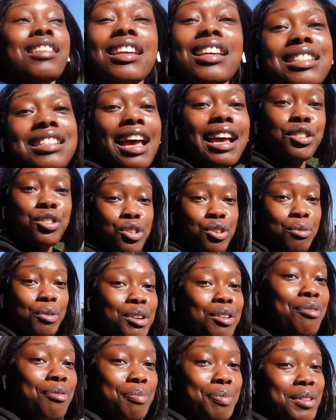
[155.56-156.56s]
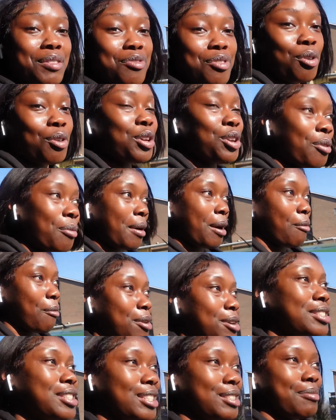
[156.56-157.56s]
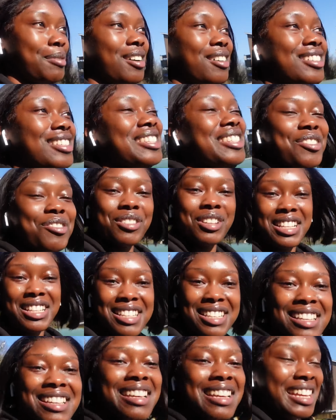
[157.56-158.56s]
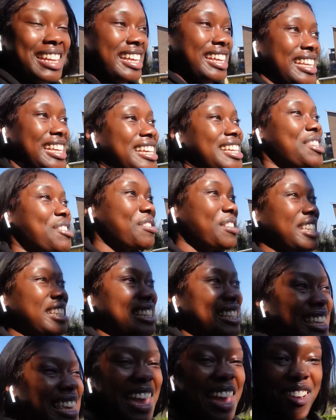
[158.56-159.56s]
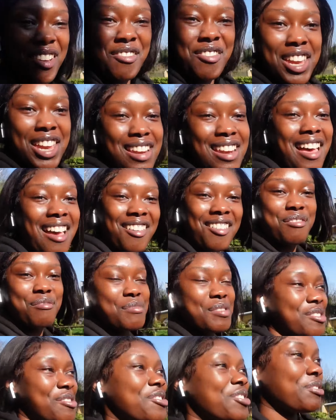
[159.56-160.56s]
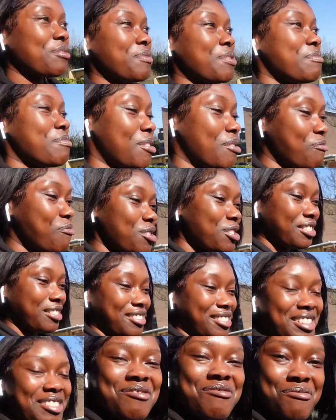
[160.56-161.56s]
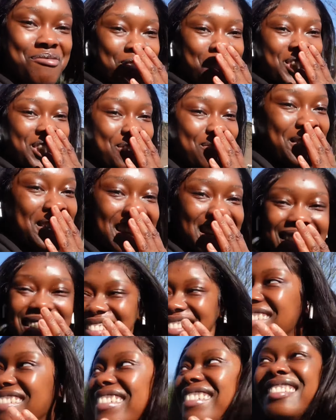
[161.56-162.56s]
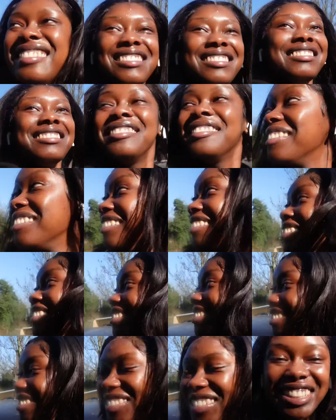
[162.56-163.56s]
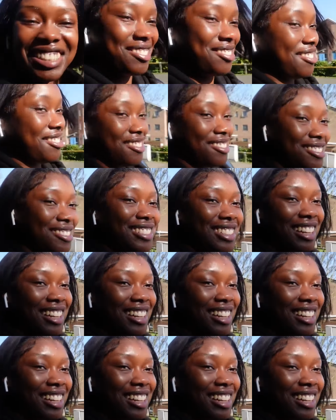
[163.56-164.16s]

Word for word: thing is, I do want to be vlogging on my ones, but still, that's a bit scary. Like, oh my gosh, people are gonna watch me. Oh my god,